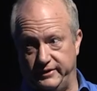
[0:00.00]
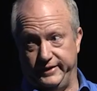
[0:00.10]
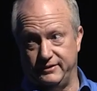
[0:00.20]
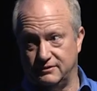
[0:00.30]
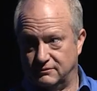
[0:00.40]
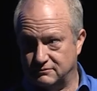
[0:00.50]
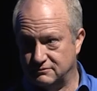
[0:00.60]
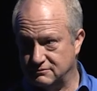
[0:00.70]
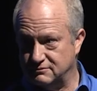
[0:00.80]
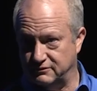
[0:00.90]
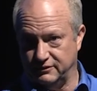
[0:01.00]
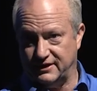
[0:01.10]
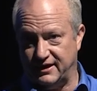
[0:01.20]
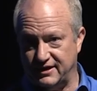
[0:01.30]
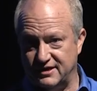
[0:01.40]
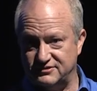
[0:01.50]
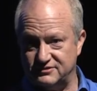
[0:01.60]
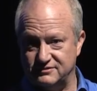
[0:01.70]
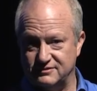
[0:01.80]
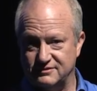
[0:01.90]
I don't know, good, I
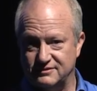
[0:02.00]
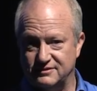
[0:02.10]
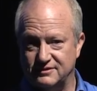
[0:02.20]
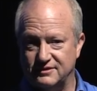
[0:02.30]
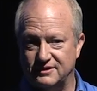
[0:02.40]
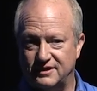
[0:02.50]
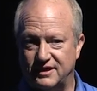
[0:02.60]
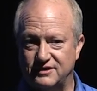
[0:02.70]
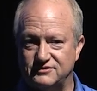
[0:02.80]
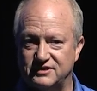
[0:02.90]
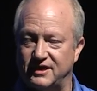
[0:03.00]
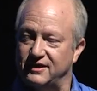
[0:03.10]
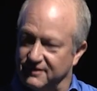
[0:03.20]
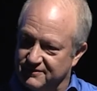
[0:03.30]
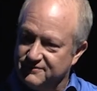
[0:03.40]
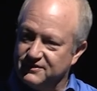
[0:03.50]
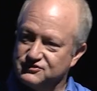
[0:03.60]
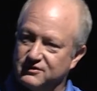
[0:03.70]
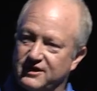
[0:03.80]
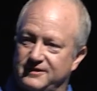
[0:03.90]
guess. And you say,
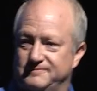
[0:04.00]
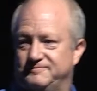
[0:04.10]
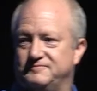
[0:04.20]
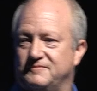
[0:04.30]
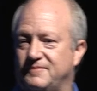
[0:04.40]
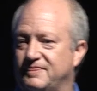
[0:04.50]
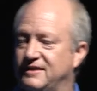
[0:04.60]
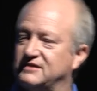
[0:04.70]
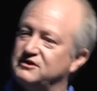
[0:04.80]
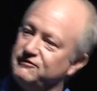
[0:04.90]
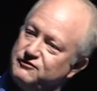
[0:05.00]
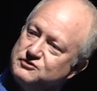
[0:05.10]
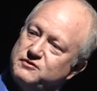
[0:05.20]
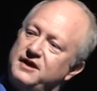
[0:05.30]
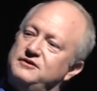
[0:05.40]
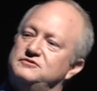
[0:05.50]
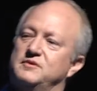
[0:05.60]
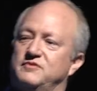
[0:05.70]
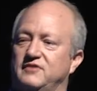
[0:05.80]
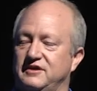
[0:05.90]
that's right. That's how it feels when I do
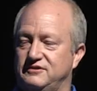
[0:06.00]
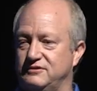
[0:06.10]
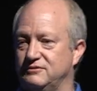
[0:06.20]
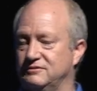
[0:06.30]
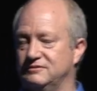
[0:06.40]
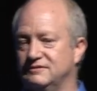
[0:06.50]
something right, too.